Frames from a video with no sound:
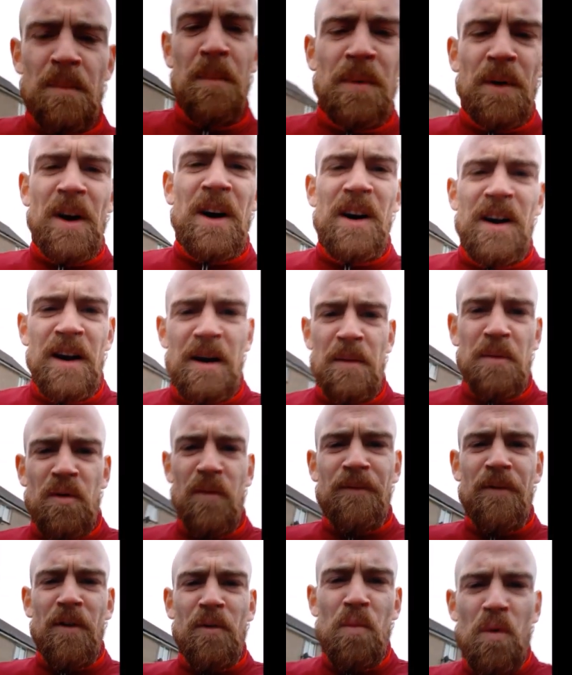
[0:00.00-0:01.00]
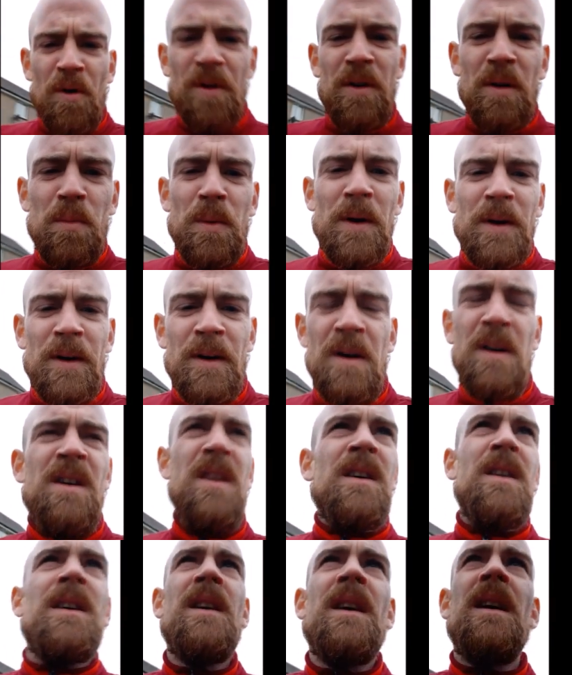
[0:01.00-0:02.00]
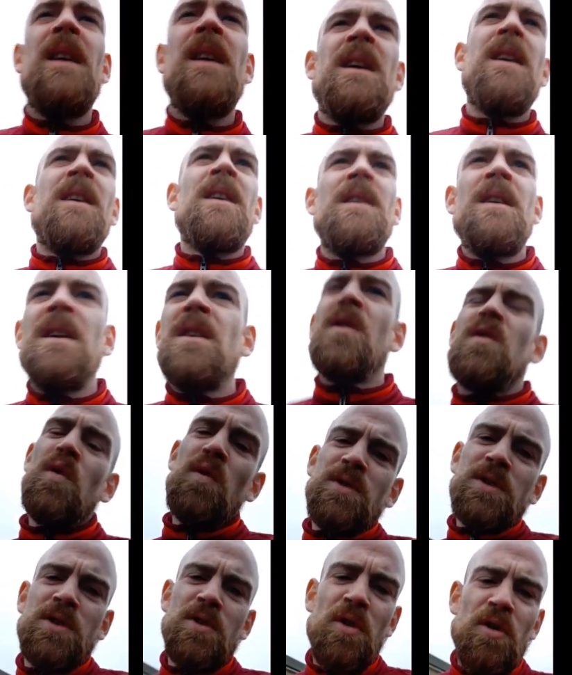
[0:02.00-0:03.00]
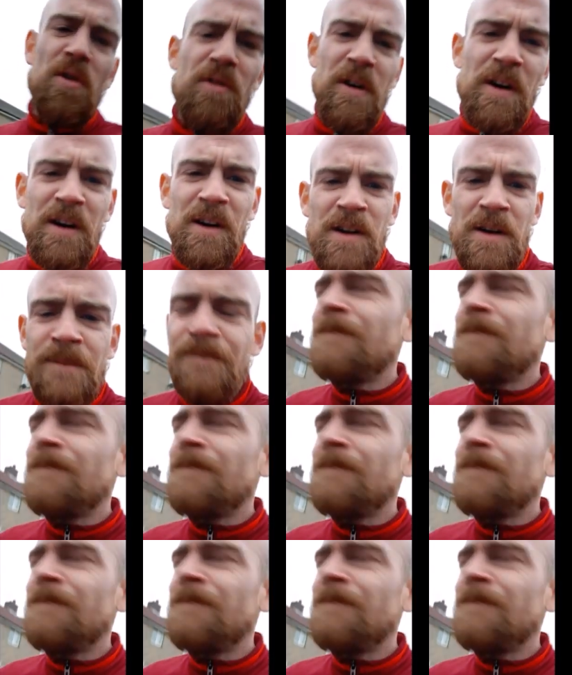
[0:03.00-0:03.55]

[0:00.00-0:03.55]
But I am going for a 1-0 win. Goal scorer.